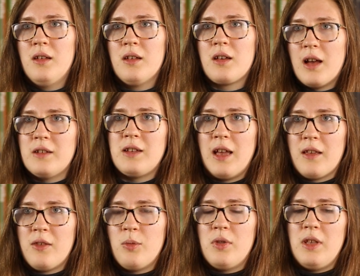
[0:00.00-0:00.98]

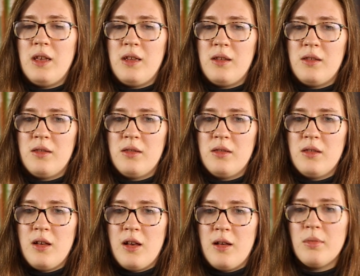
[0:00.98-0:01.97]
context
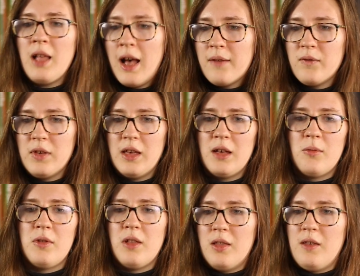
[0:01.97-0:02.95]
within
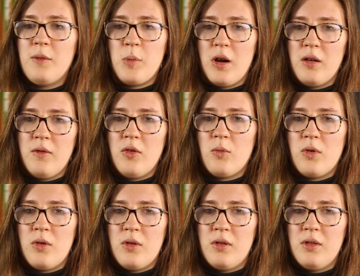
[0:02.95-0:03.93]
Latvia, within this part of the
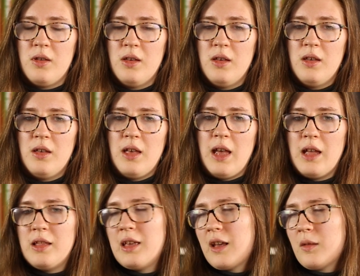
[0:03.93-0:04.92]
world,
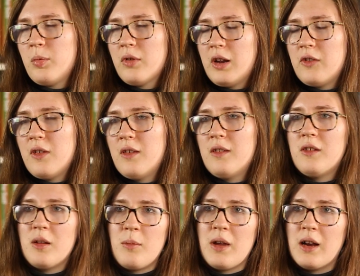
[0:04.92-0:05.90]
and the explorations as
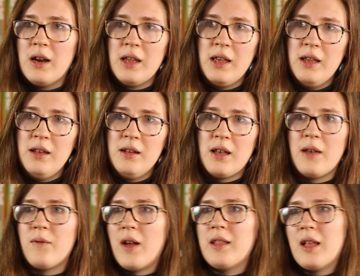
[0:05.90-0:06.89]
an American.
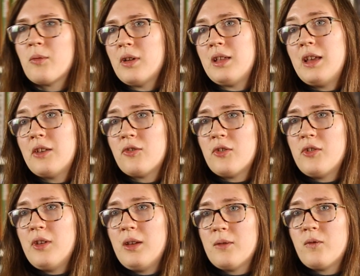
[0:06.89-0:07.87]
I find that really
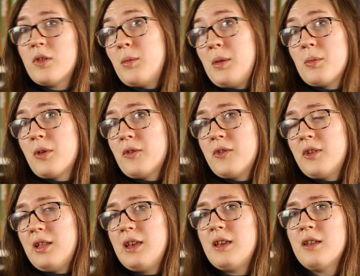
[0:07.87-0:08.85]
interesting for me
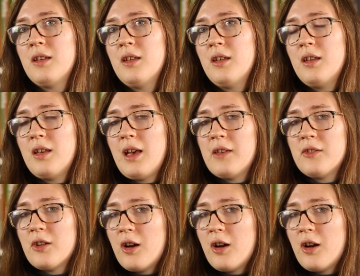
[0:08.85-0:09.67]
personally, as an